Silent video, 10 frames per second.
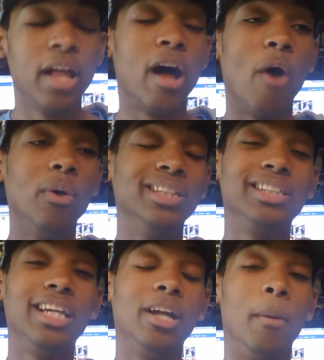I wouldn't
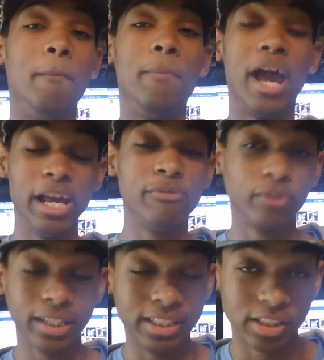say they're
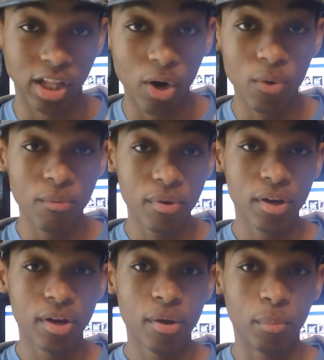painfully slow,
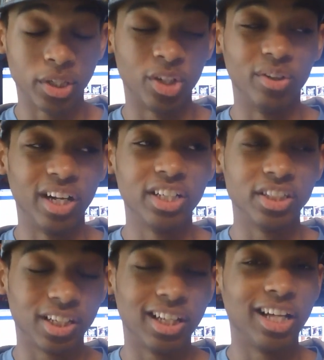but, you know, they're
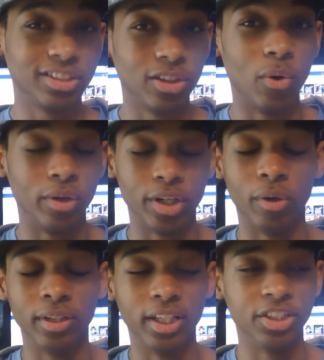just a lot slower, you
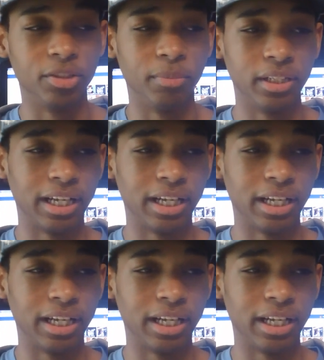know, than they should be.